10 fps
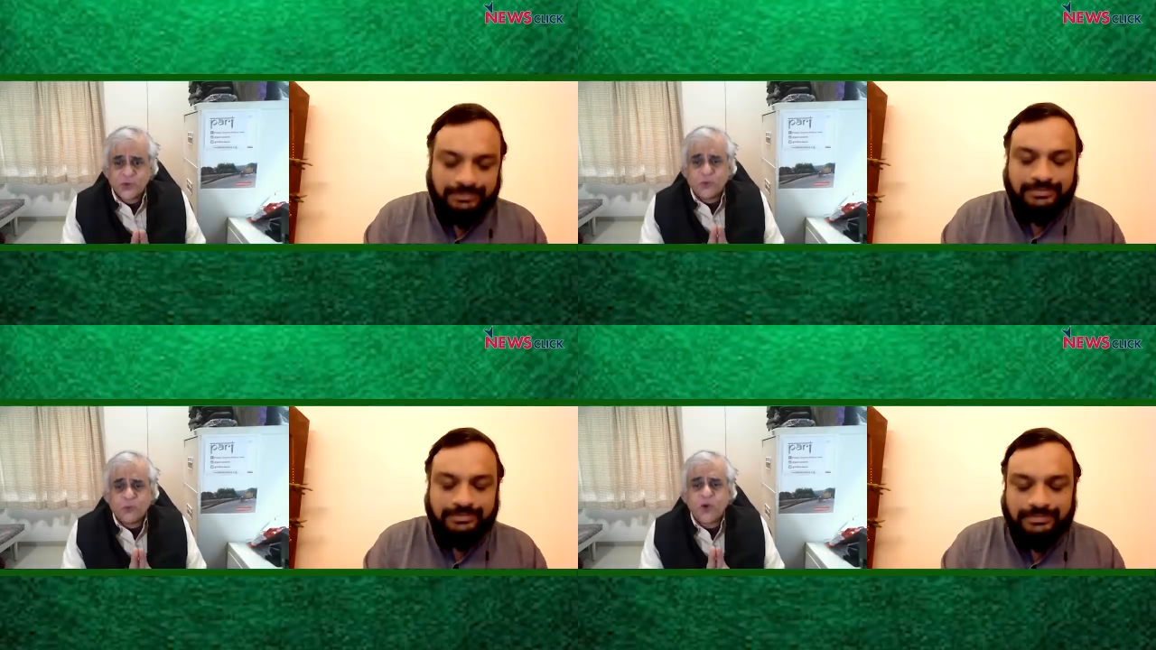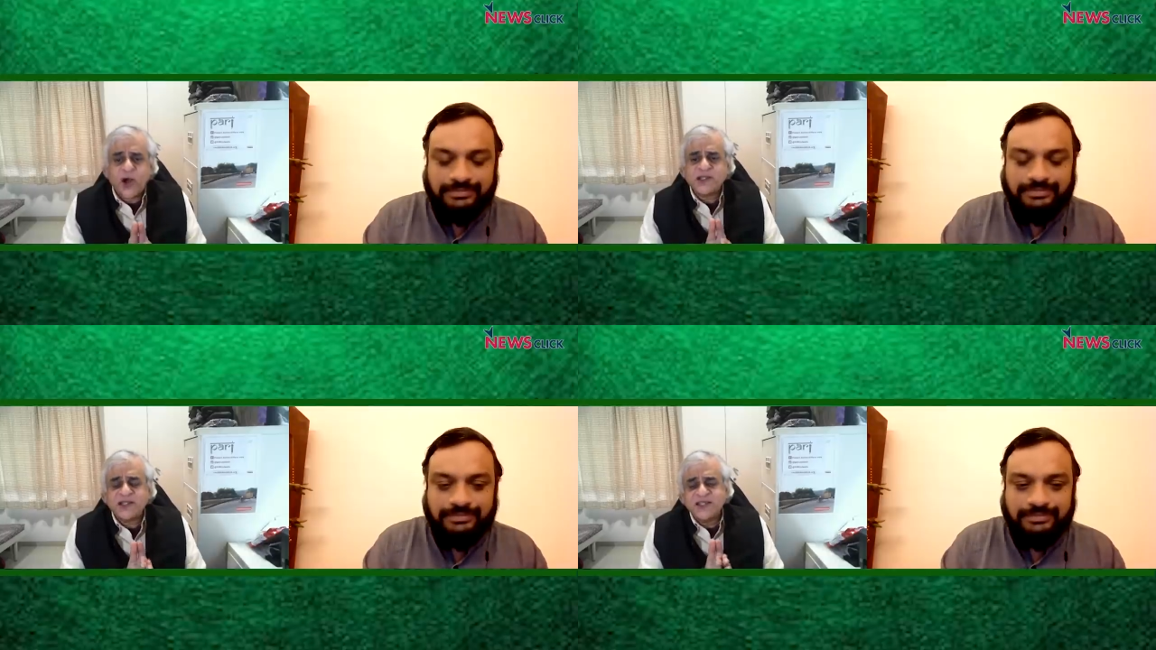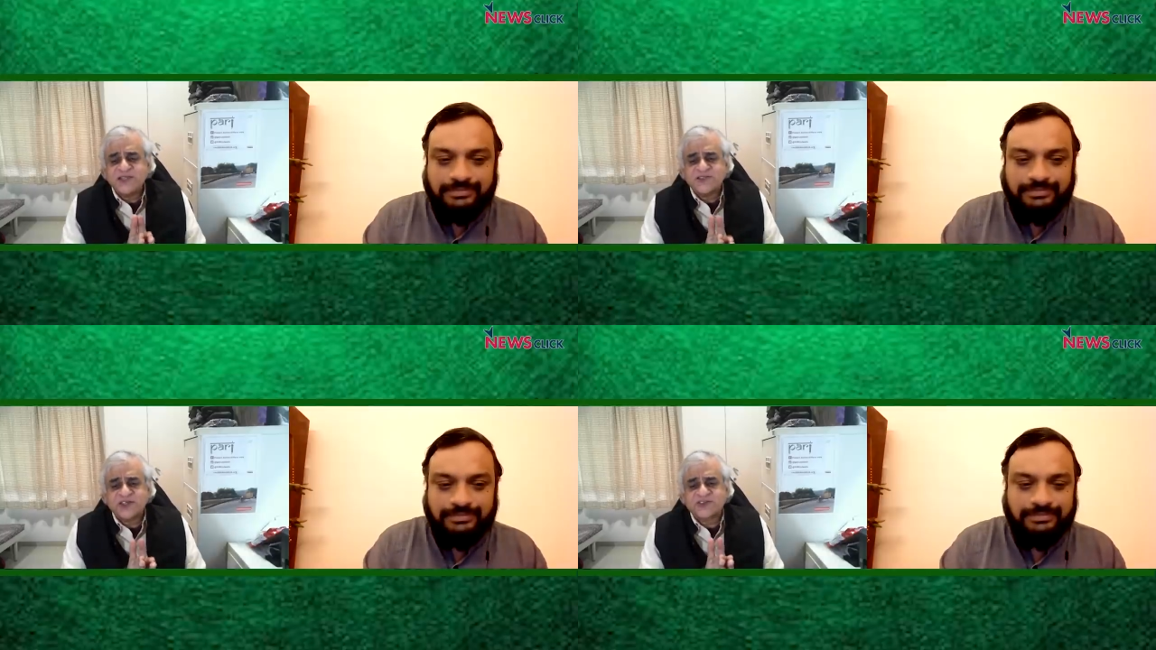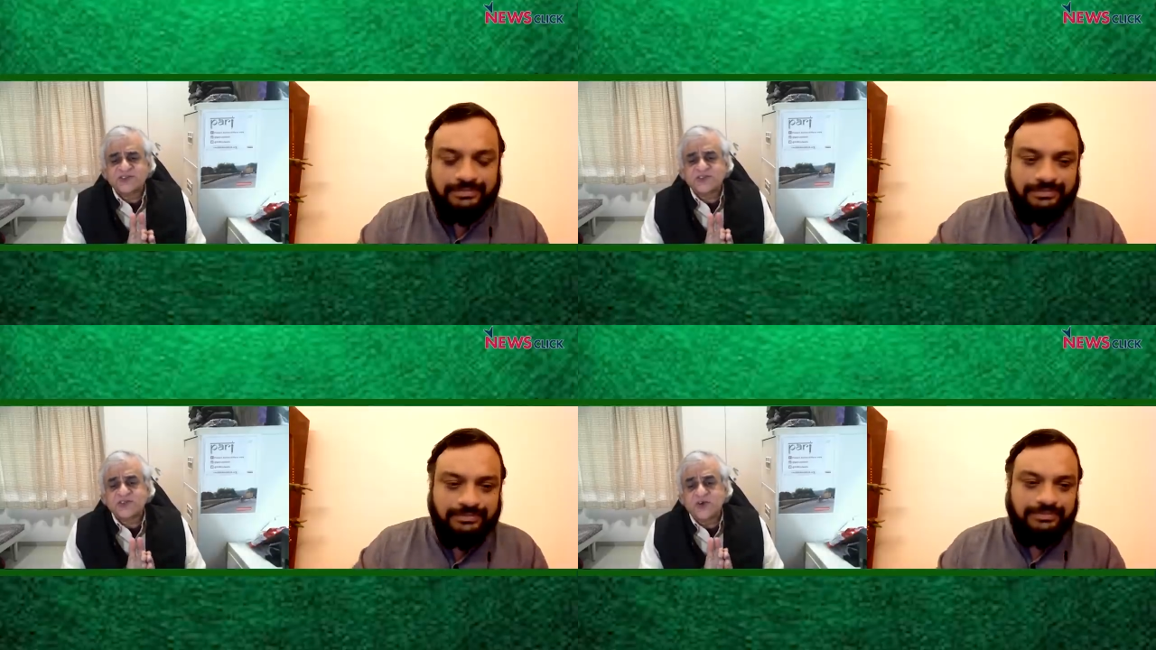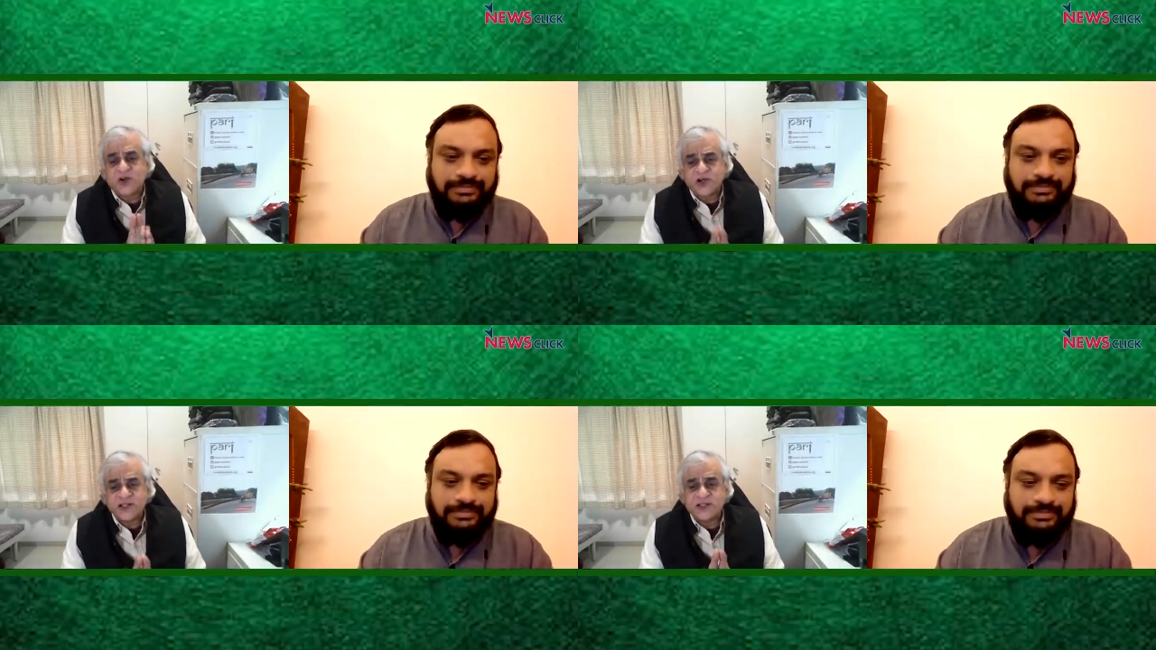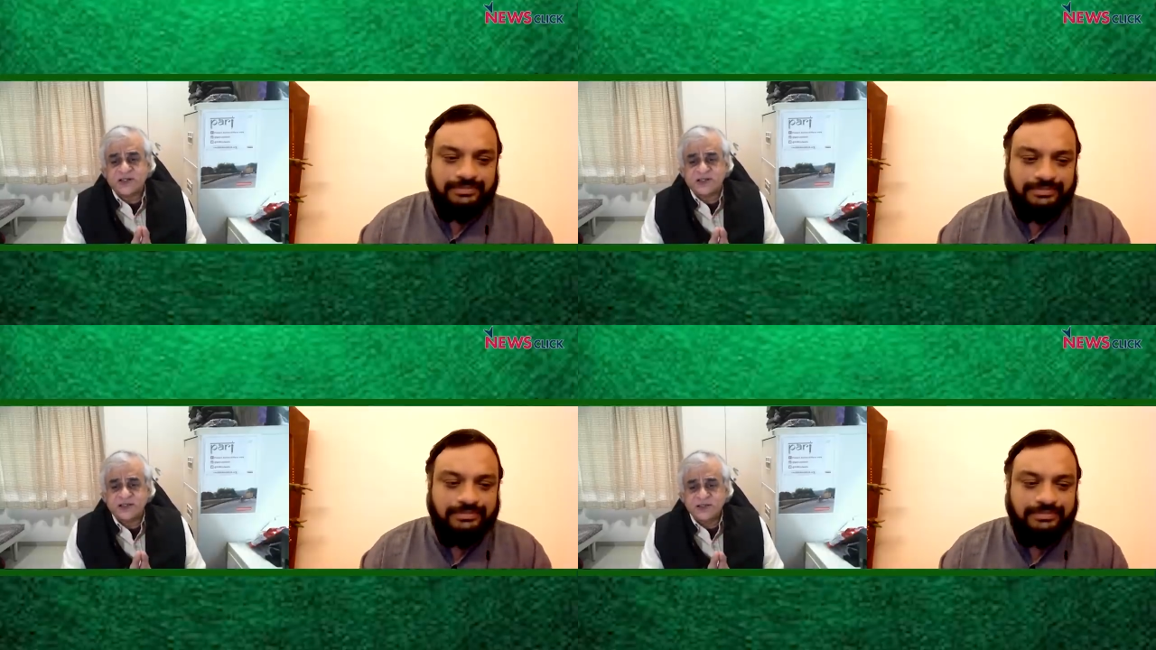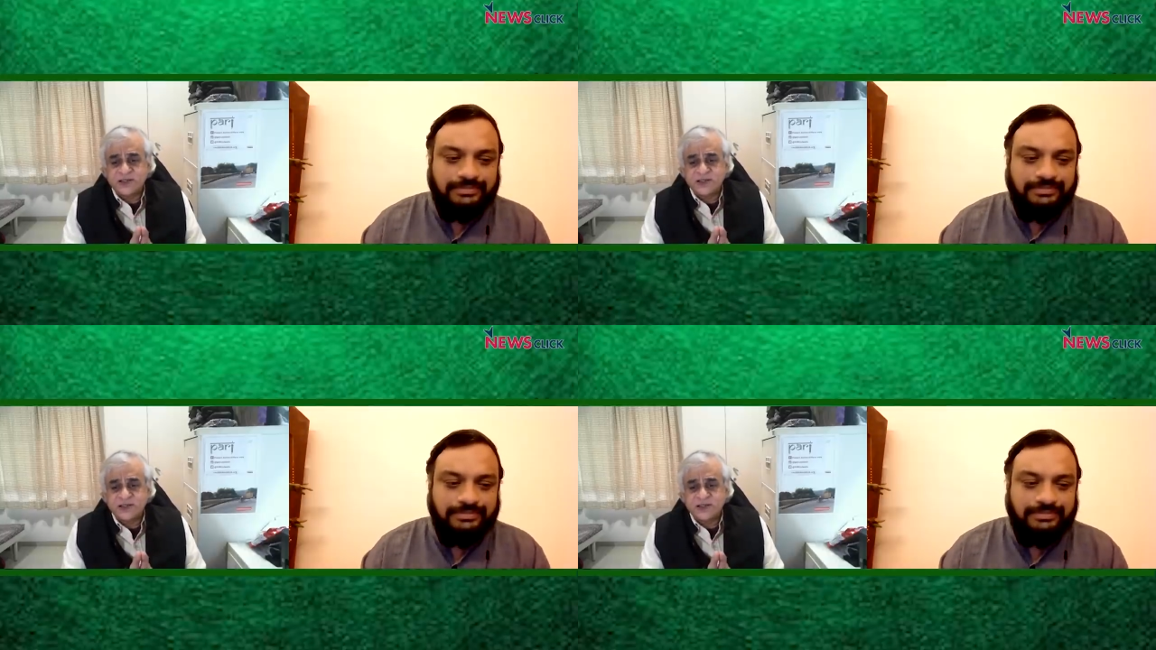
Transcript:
Speaker 1: What is extraordinary